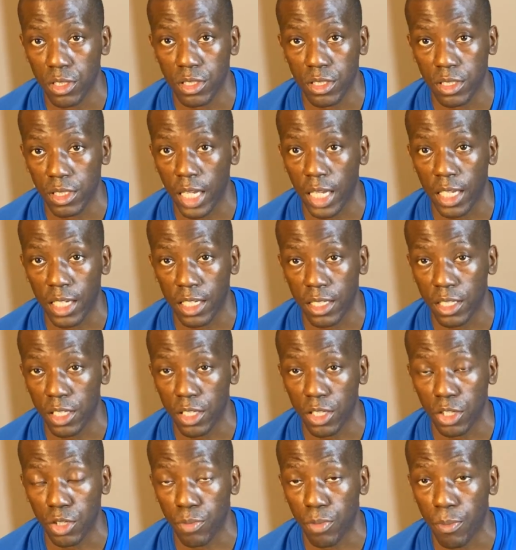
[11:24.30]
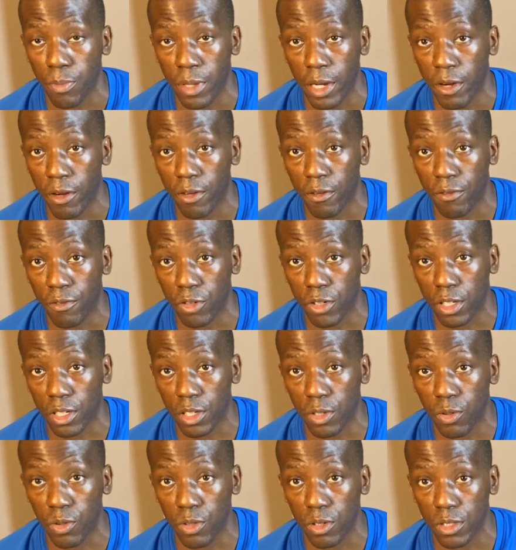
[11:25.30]
preparing for the
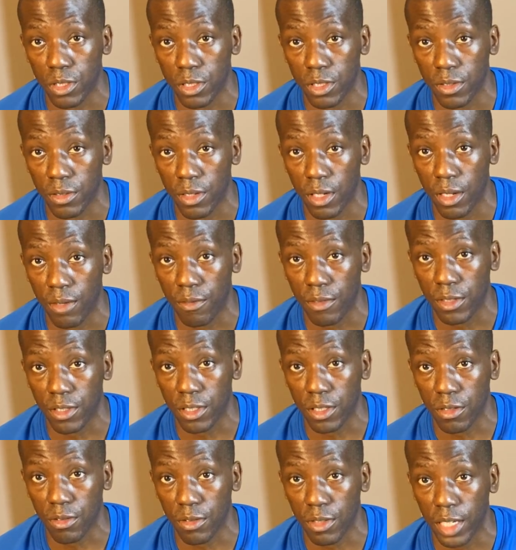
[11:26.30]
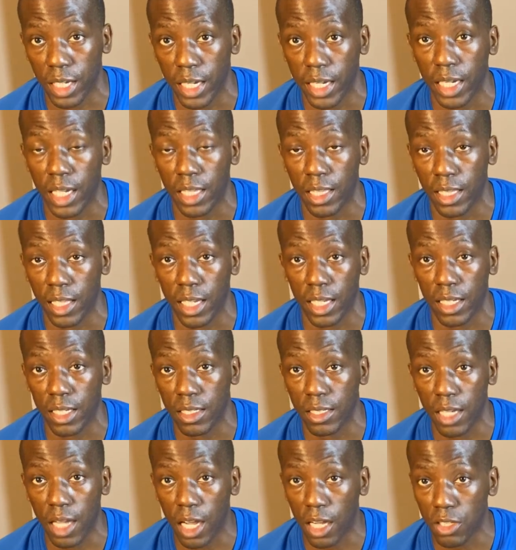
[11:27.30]
course every single day, and then in
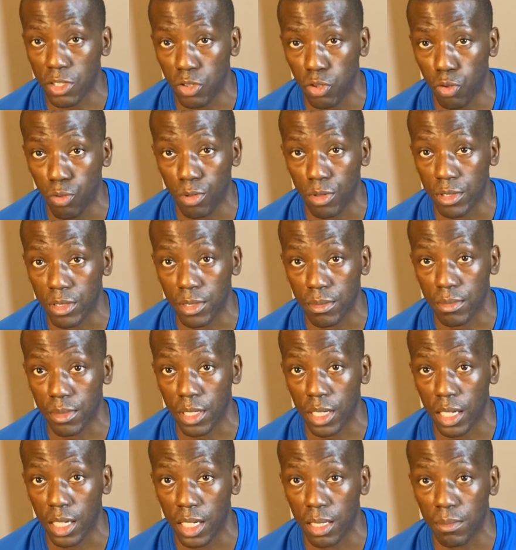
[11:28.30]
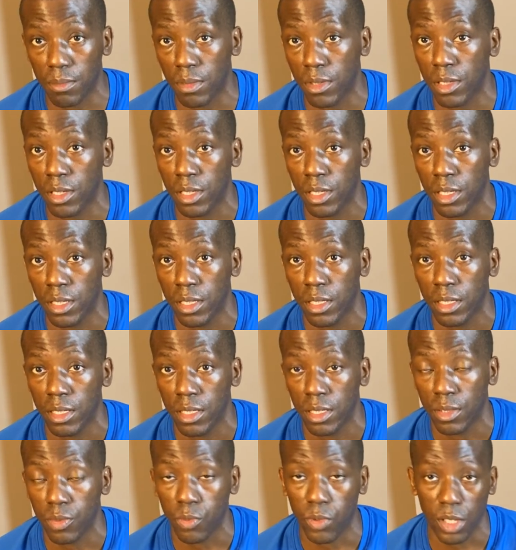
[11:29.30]
October sometime,
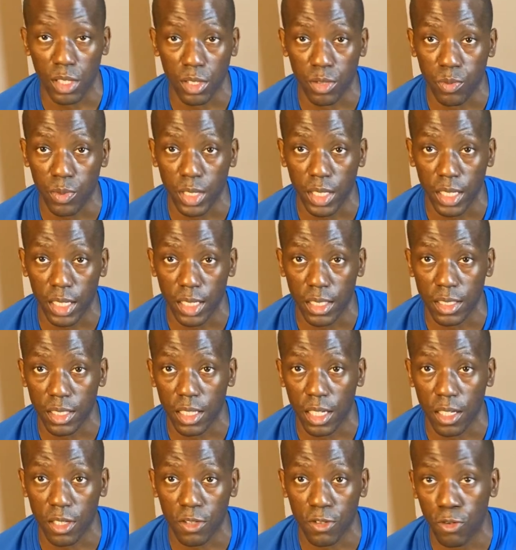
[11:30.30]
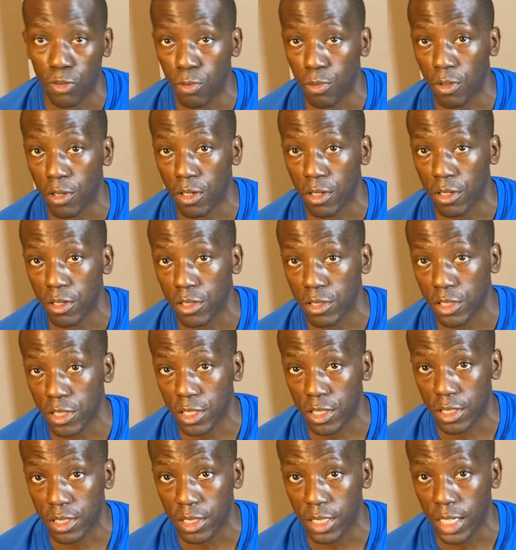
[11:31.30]
one of the weekends in October,
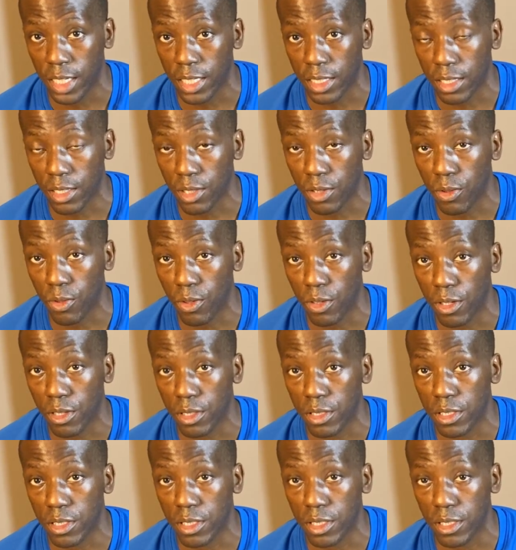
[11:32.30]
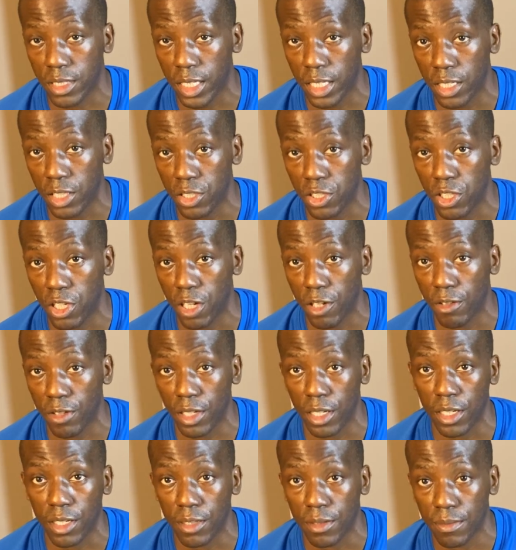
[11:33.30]
just take the course, just take the
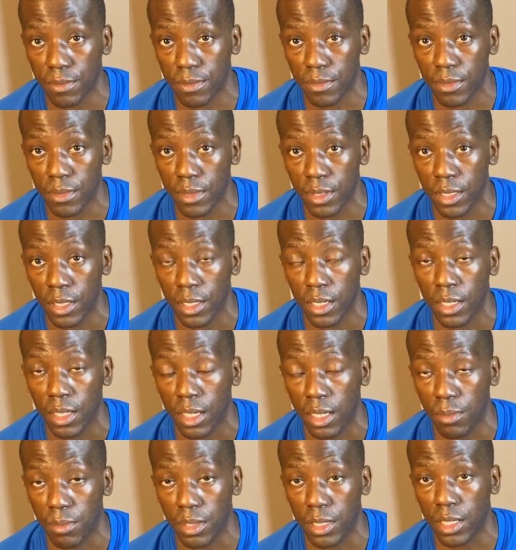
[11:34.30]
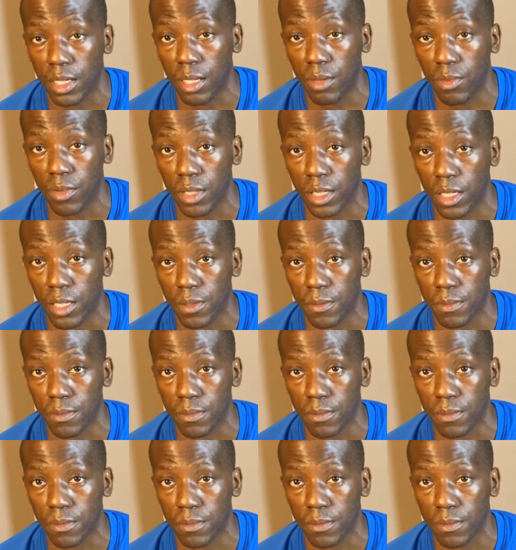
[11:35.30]
GRE and be done with it.